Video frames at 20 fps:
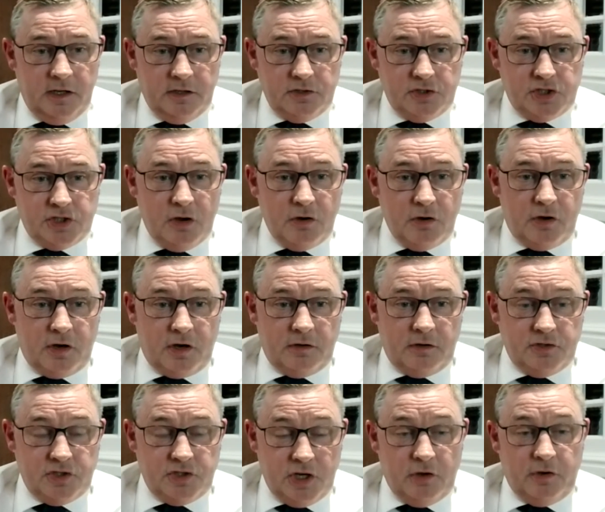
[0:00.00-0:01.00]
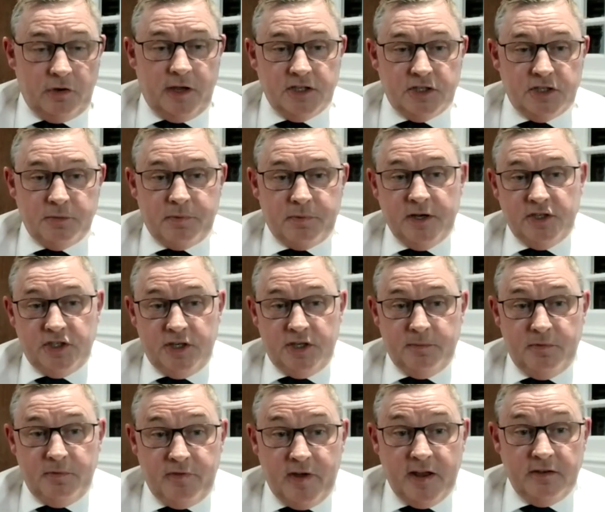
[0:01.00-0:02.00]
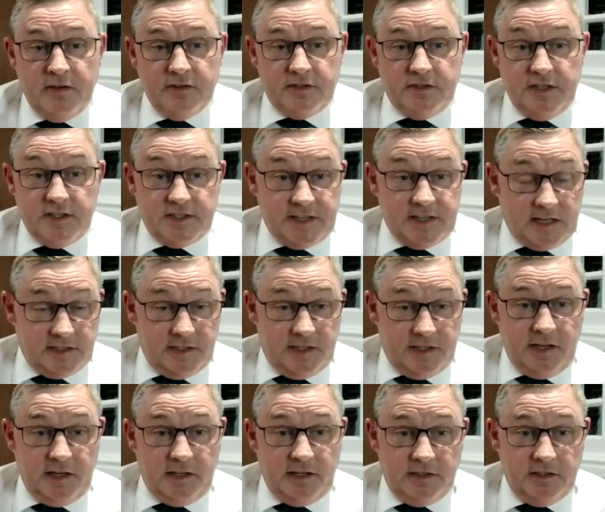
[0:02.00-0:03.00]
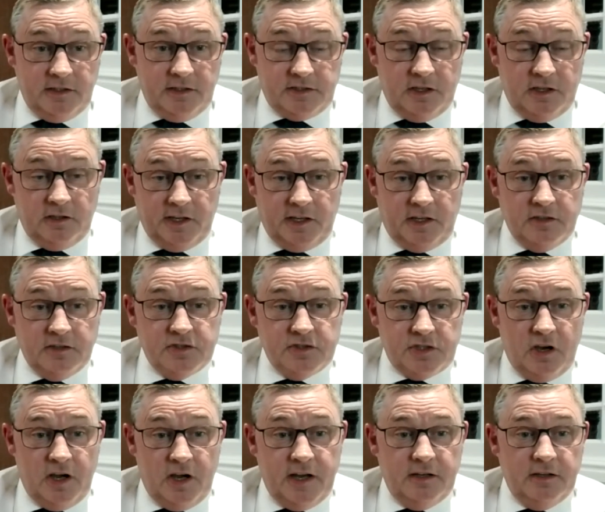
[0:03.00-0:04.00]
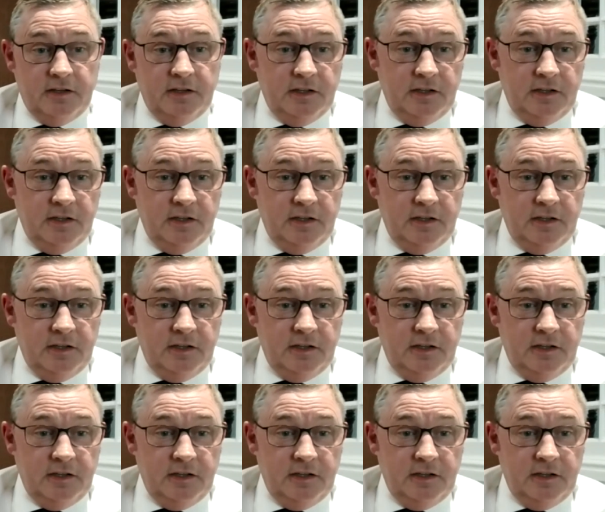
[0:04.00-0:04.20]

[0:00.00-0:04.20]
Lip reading: showcase apprenticeship event this Saturday at our Lincoln site,